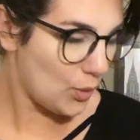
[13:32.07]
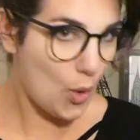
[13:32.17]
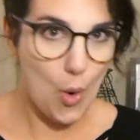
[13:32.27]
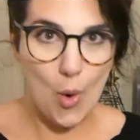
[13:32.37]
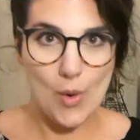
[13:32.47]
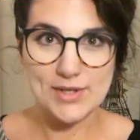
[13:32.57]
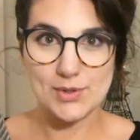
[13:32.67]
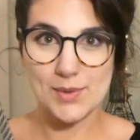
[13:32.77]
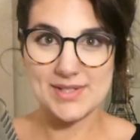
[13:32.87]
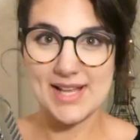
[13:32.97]
Oh, it's
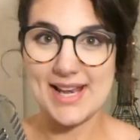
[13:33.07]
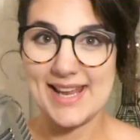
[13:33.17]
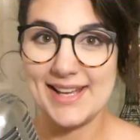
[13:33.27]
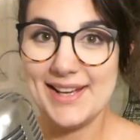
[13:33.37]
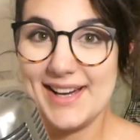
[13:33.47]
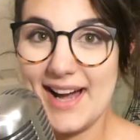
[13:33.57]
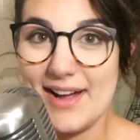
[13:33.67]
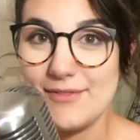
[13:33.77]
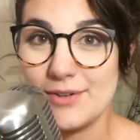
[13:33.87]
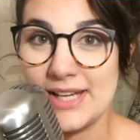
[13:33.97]
so exciting.
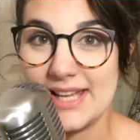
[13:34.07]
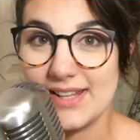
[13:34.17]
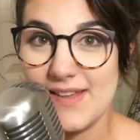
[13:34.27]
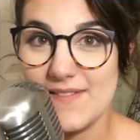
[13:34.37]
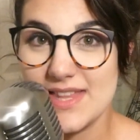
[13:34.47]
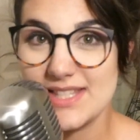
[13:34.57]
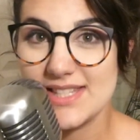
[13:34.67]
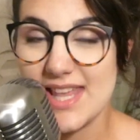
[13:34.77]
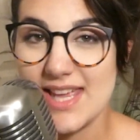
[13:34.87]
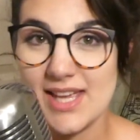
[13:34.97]
I freaking love this
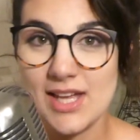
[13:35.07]
thing.